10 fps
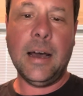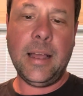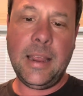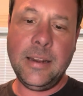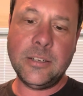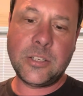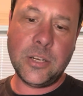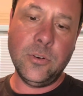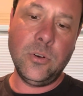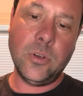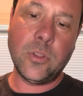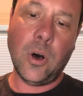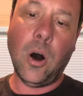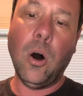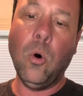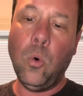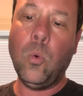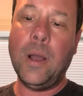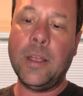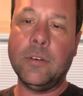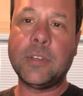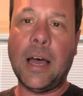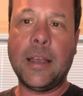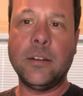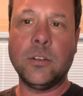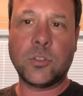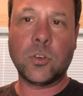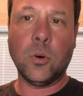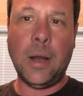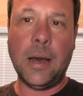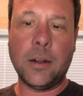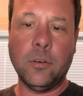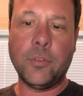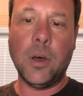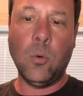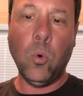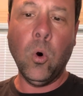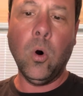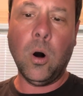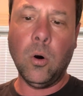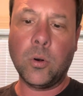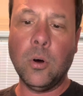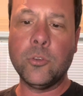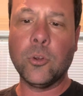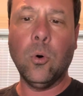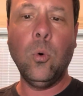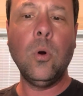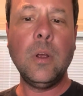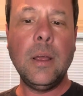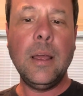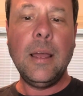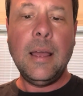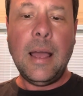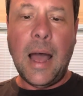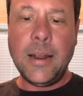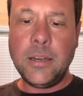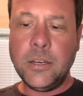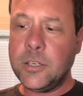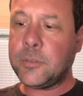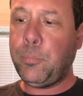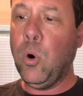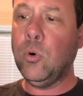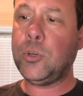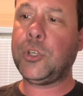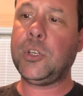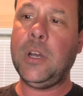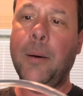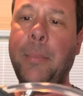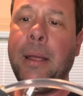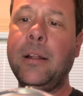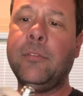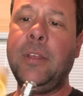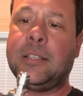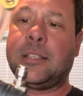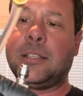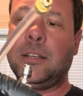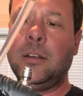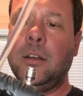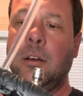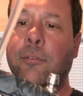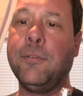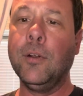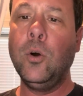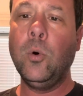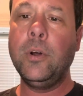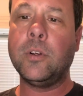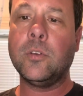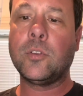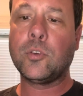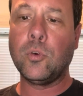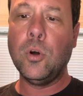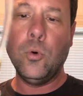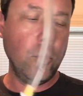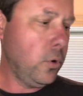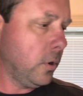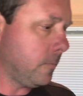into the hole where you've taken the screw out of the Warthog nozzle, and you just push a bit of this fluid through